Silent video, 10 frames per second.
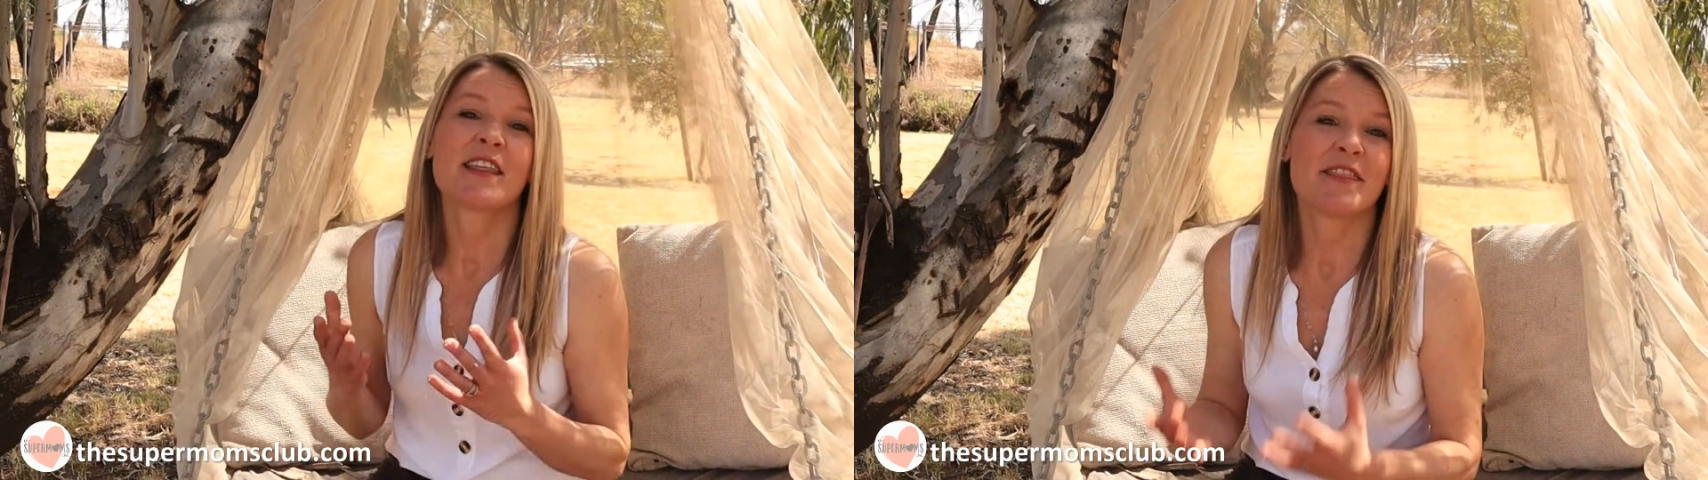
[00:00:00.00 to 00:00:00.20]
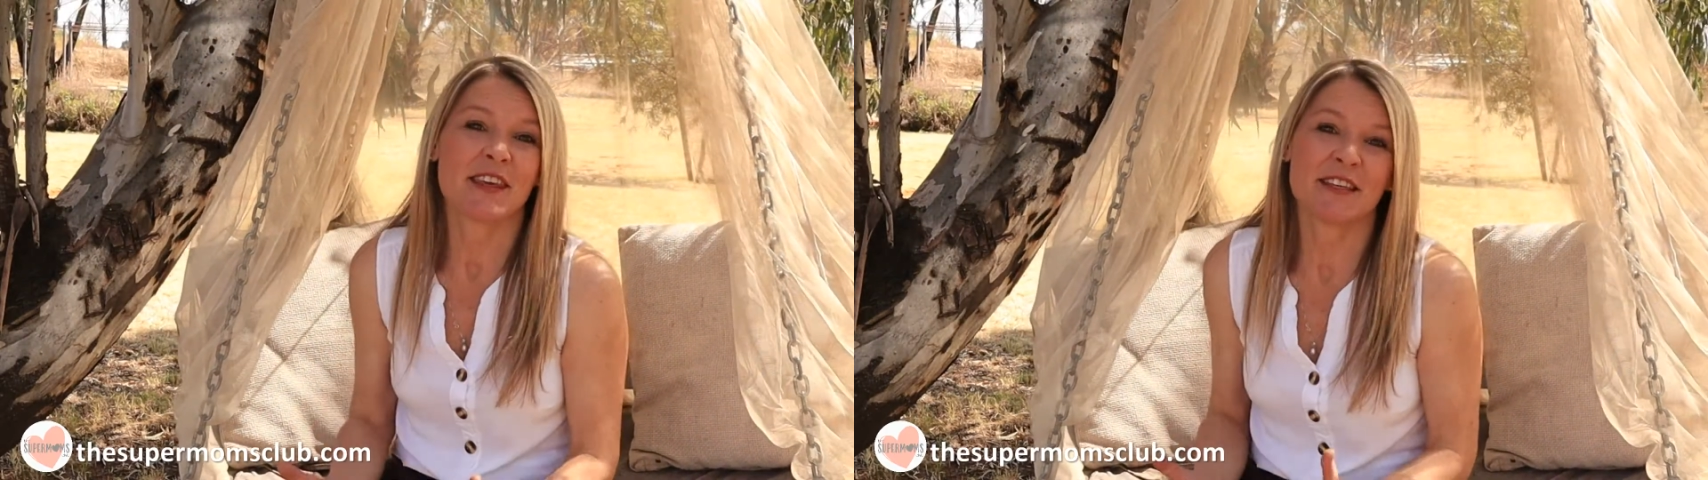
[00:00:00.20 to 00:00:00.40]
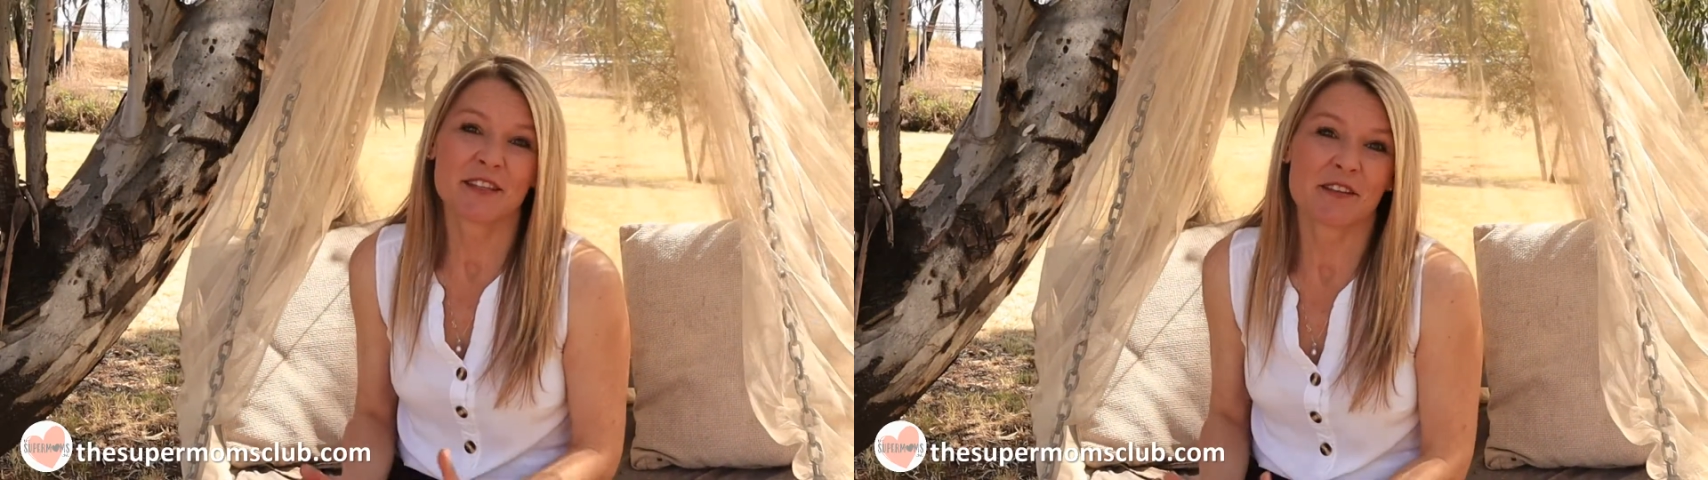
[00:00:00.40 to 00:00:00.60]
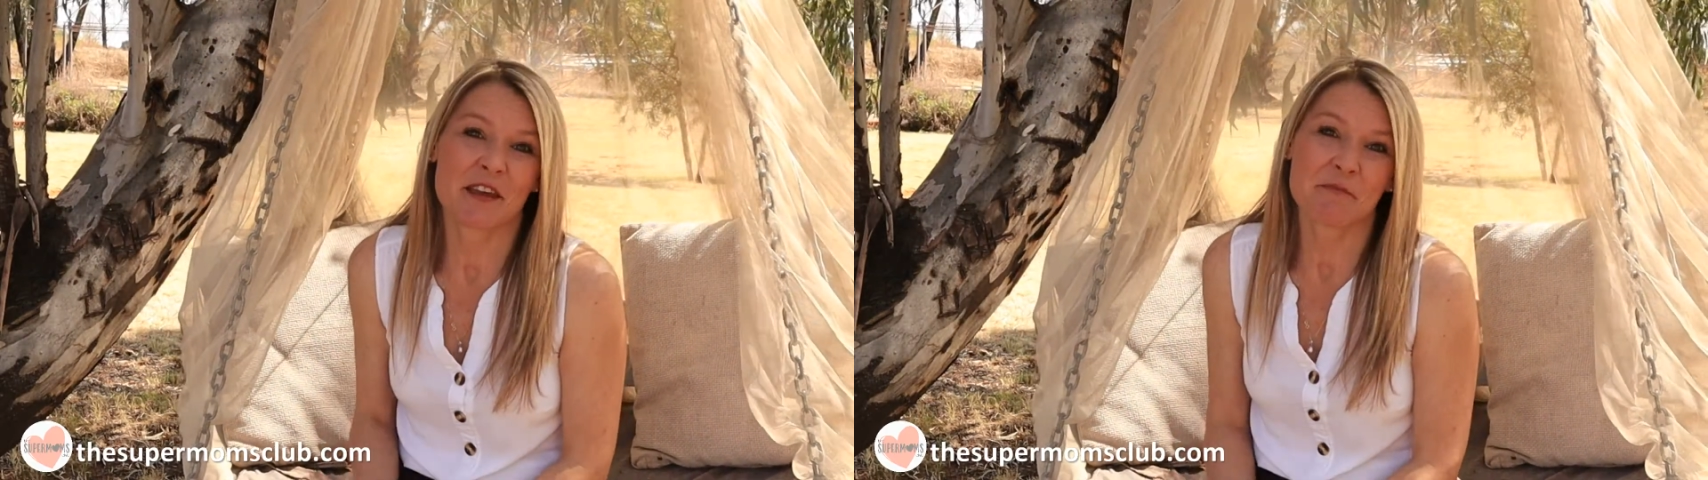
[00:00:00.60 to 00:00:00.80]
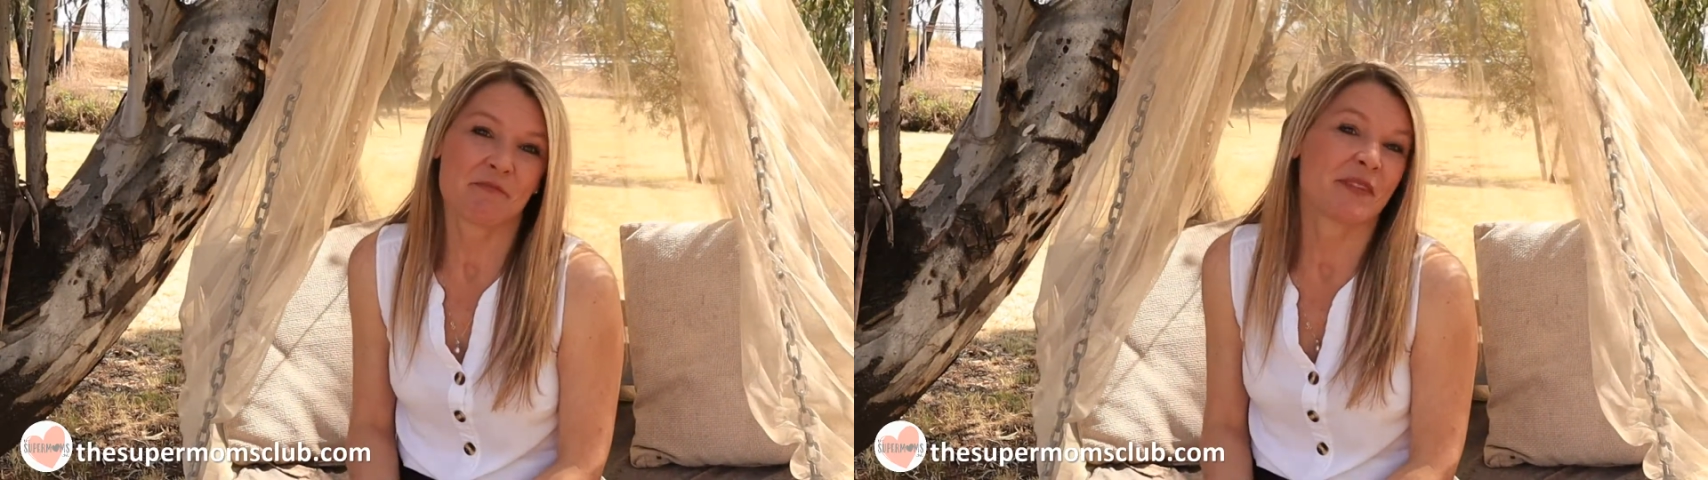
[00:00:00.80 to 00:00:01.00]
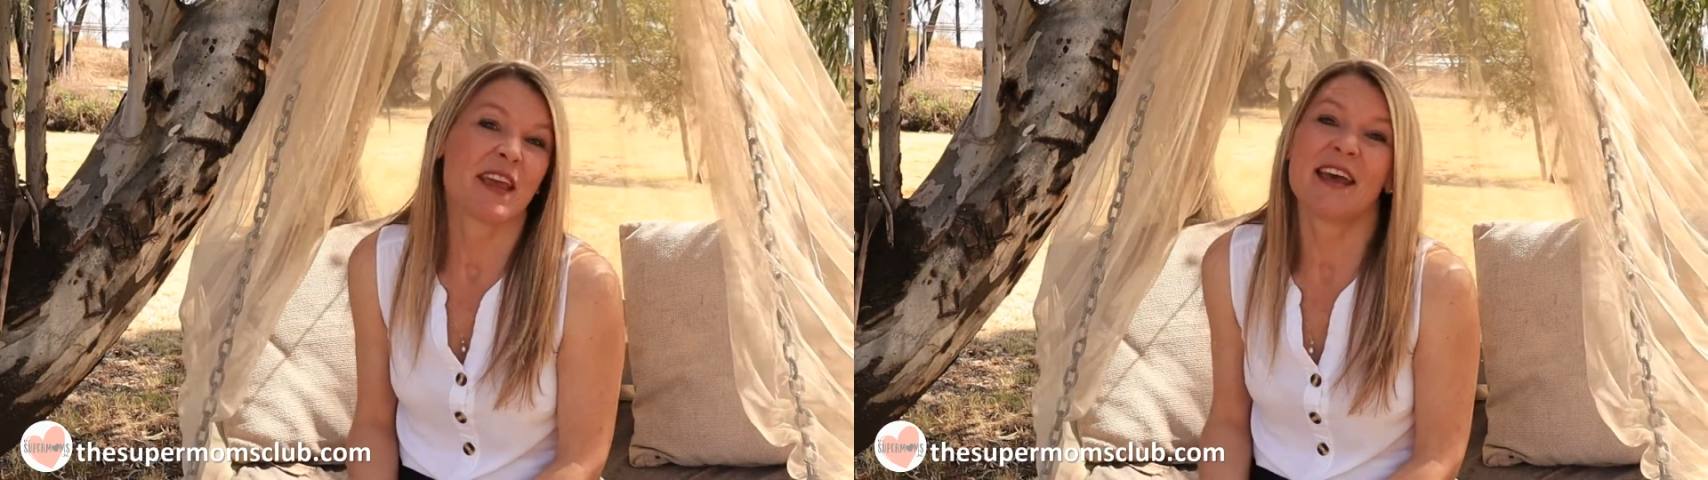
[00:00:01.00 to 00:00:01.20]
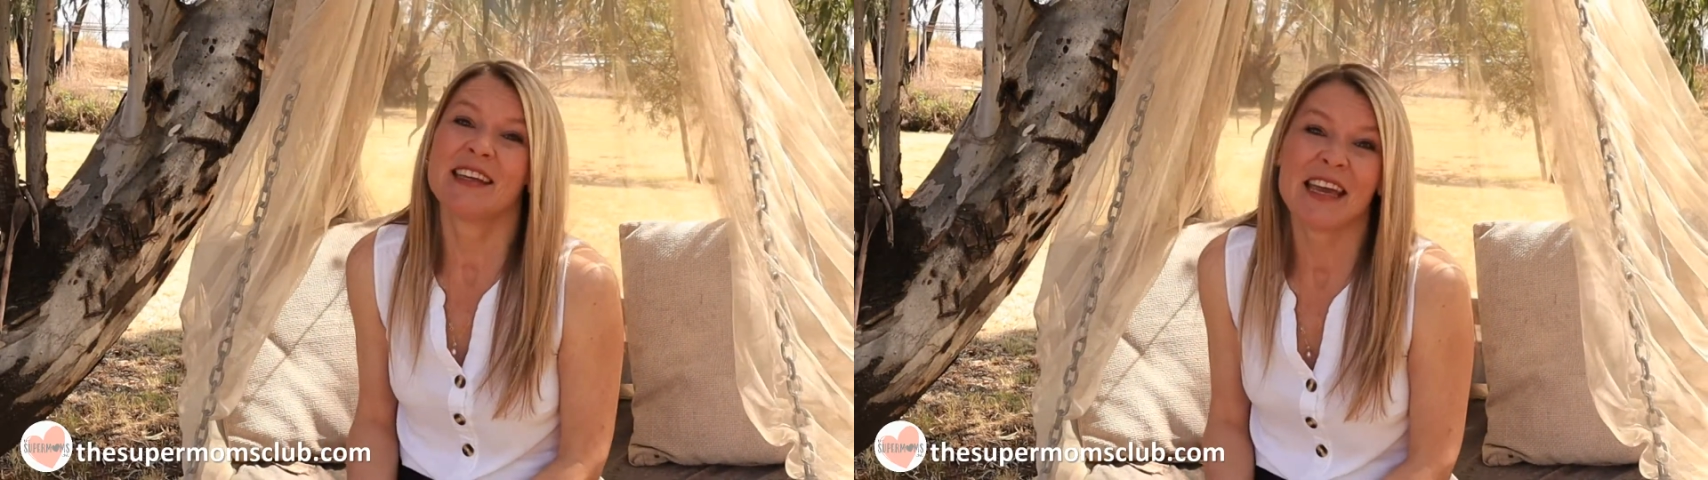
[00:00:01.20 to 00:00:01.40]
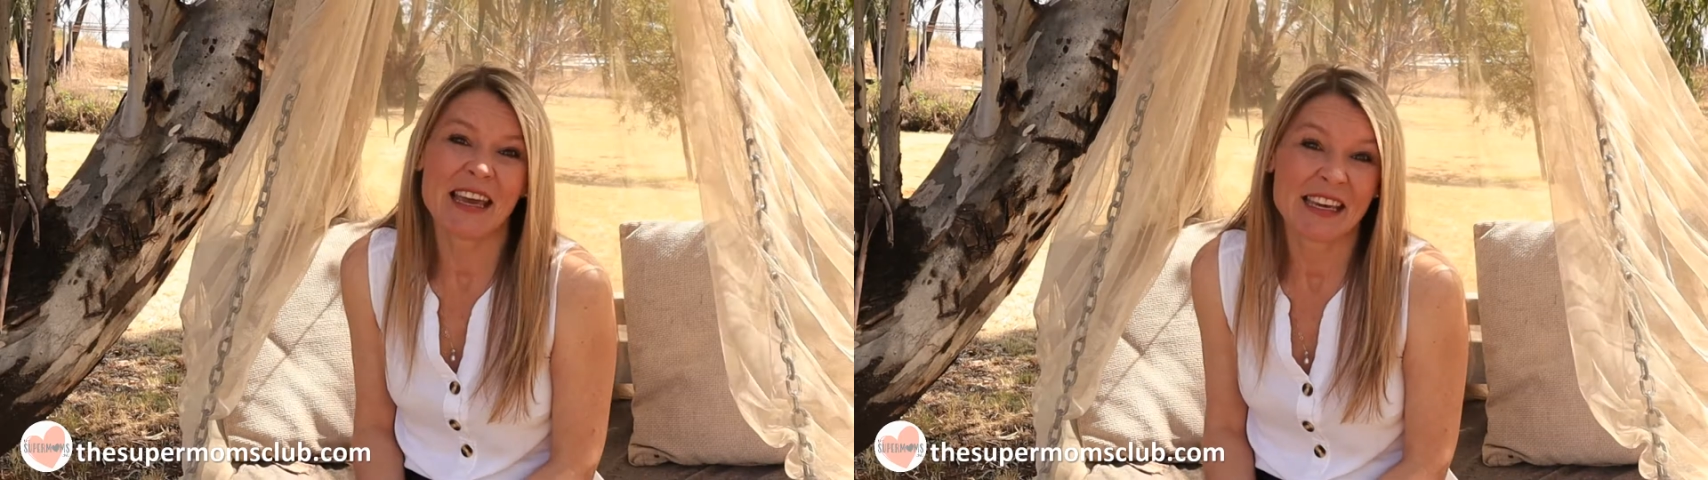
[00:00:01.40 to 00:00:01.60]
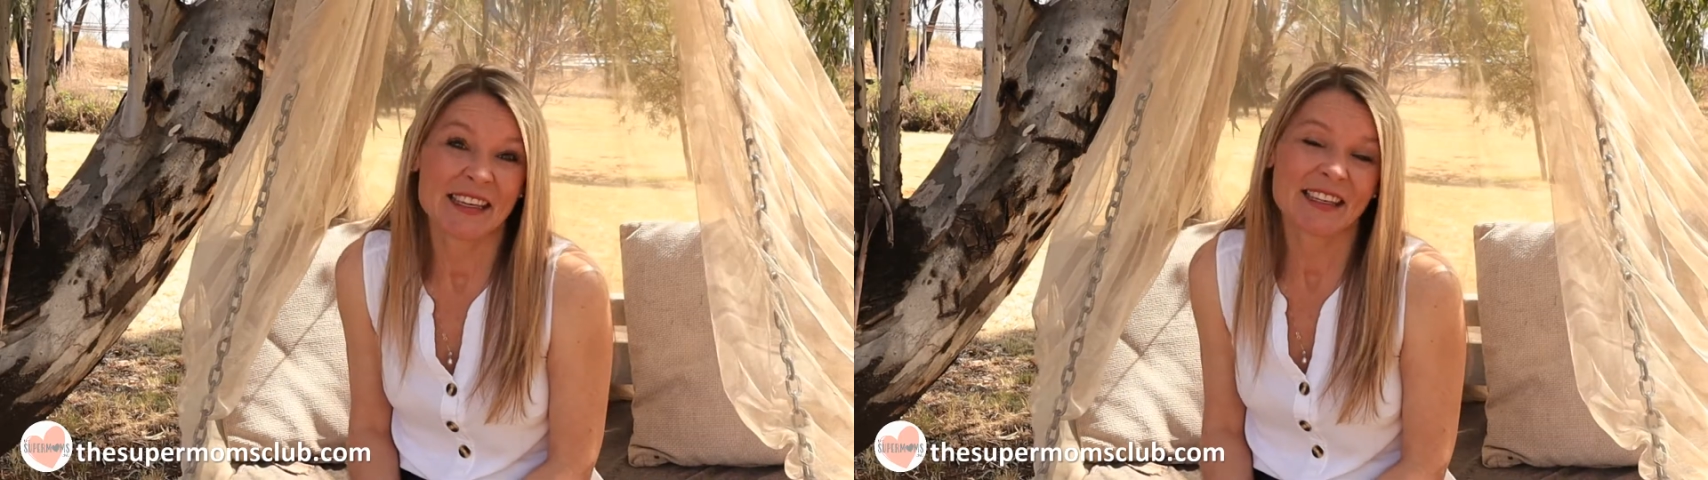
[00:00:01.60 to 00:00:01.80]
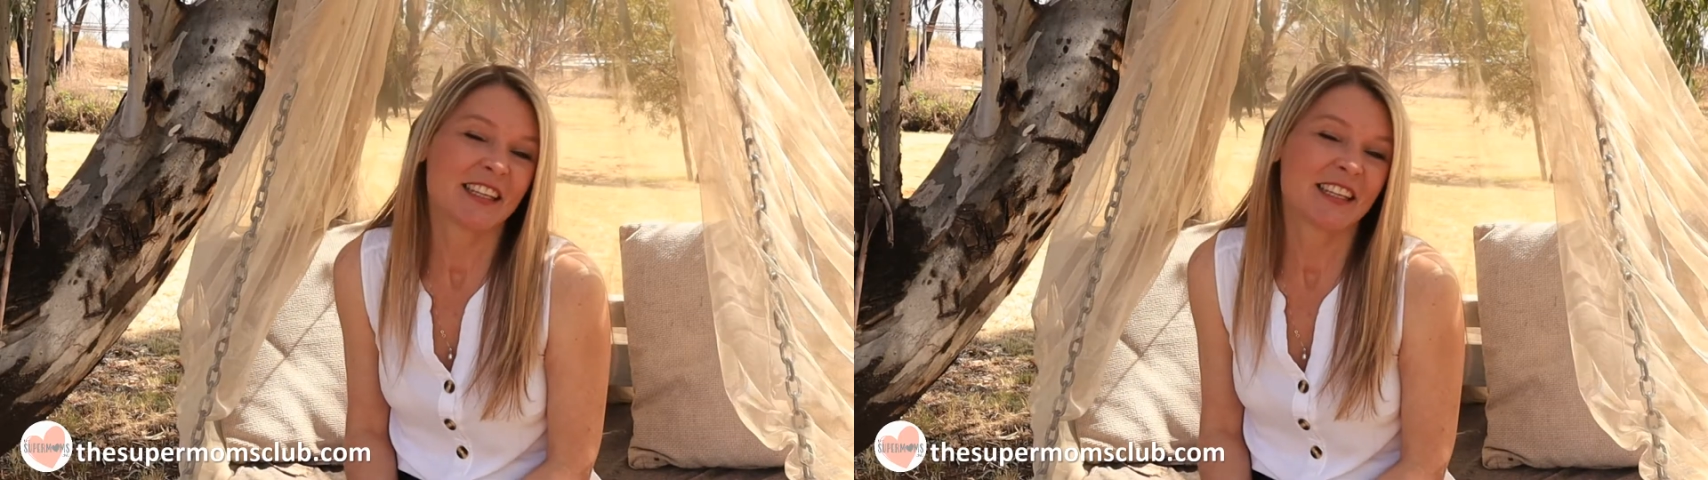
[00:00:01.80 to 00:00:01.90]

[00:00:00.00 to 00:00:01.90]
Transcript: these are them. And hey,